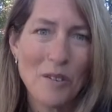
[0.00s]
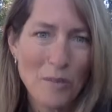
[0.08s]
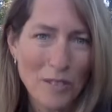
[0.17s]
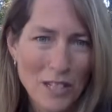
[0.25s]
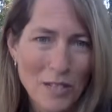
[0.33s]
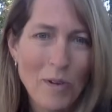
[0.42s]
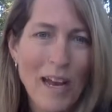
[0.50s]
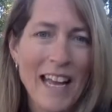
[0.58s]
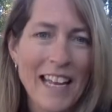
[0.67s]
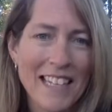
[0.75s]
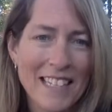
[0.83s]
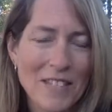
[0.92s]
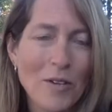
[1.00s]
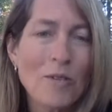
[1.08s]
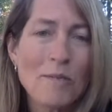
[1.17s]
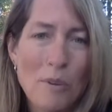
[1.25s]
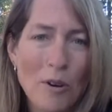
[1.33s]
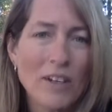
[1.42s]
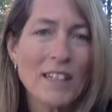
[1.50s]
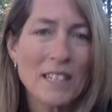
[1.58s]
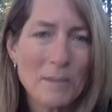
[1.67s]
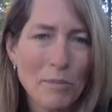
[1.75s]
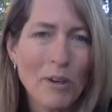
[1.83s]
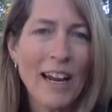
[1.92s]
which is why it's so important
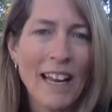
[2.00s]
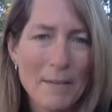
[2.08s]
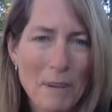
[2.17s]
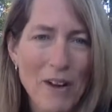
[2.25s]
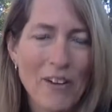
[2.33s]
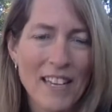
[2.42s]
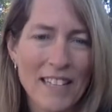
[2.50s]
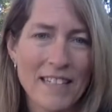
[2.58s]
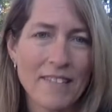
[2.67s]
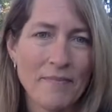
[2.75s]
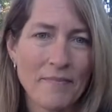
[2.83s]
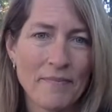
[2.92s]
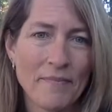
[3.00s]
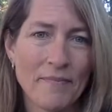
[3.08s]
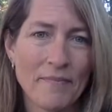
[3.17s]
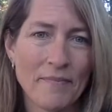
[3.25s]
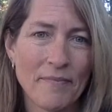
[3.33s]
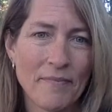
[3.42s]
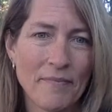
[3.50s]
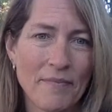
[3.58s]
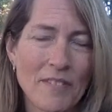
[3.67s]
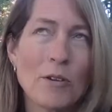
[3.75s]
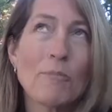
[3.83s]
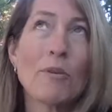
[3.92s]
to pray about it,
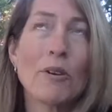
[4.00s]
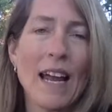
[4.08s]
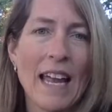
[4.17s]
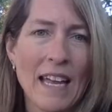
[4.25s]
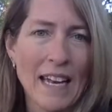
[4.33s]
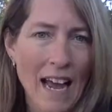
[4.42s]
to pray it